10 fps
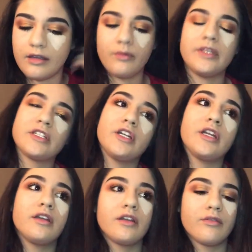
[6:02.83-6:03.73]
we
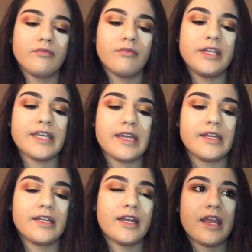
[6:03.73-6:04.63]
dated
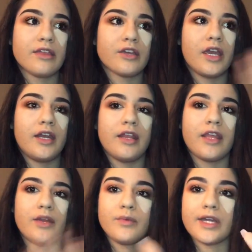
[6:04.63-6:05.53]
in 8th grade, and
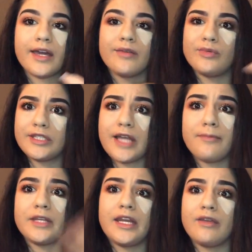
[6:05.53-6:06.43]
then we stopped